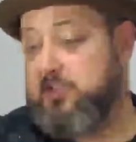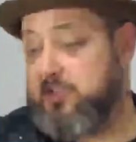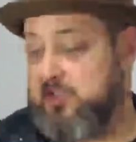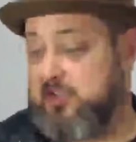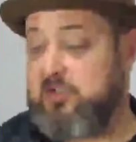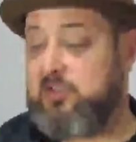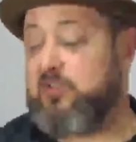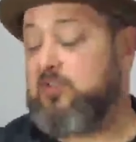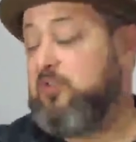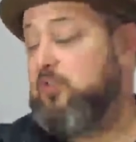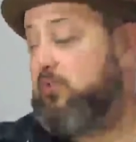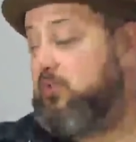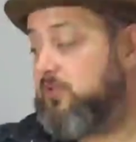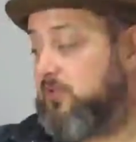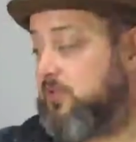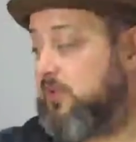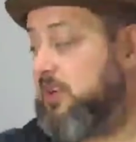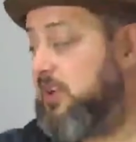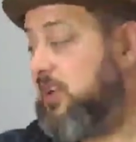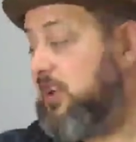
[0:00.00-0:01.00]
2,
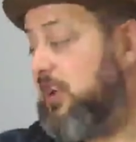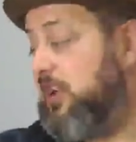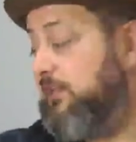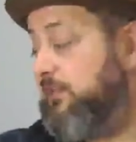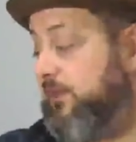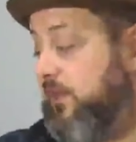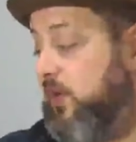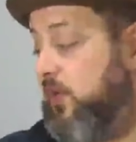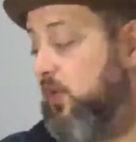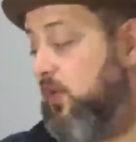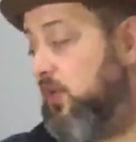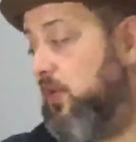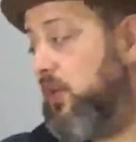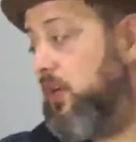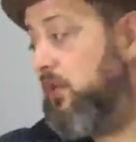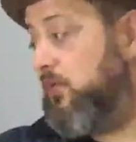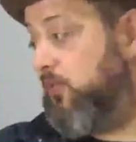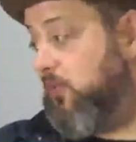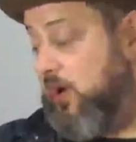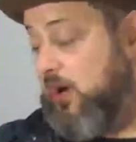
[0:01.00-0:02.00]
3,
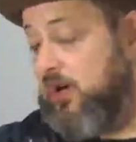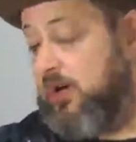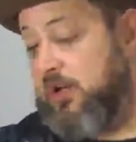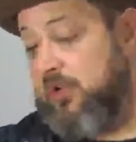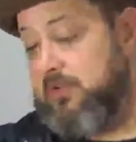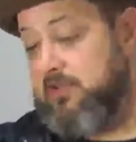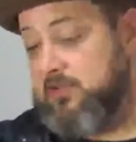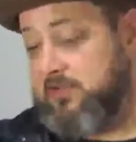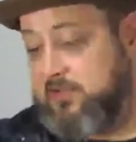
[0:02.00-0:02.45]
4, 1,